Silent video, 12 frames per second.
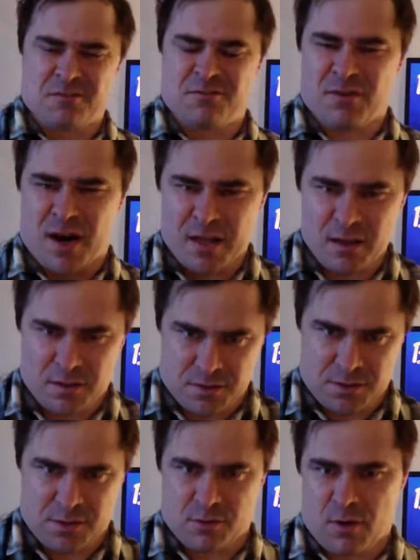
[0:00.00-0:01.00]
to
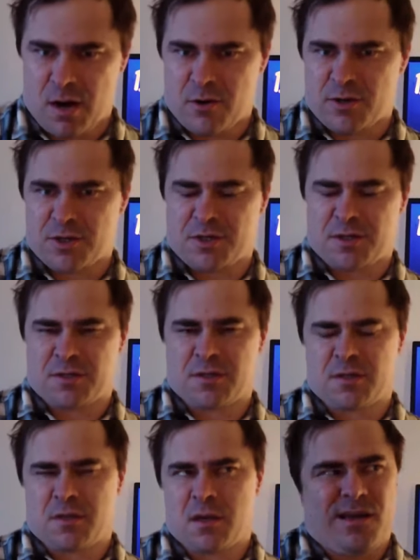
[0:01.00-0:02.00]
violence through Irishness.
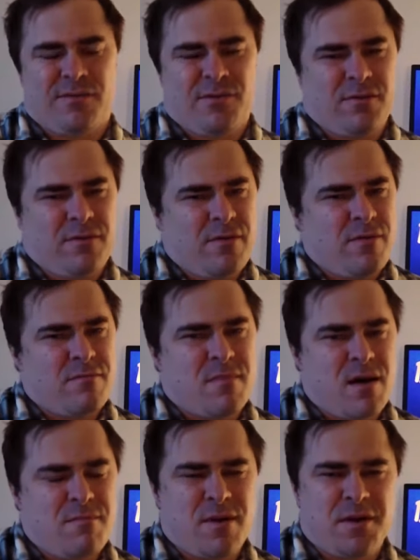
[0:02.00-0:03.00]
And if you've ever
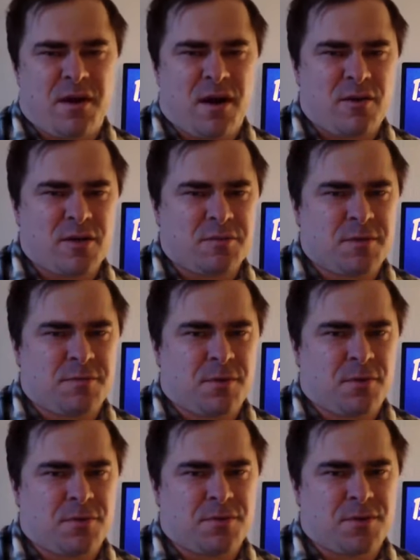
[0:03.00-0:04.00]
met many Irish
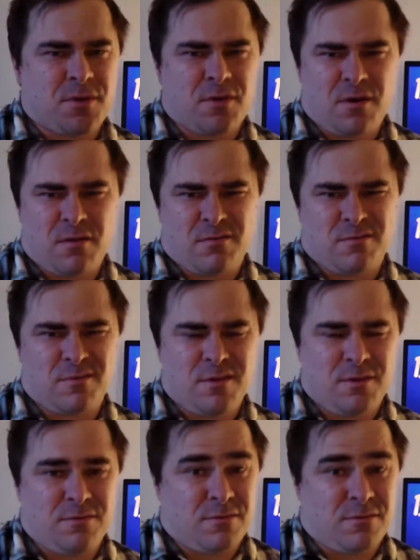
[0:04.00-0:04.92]
people, they're not really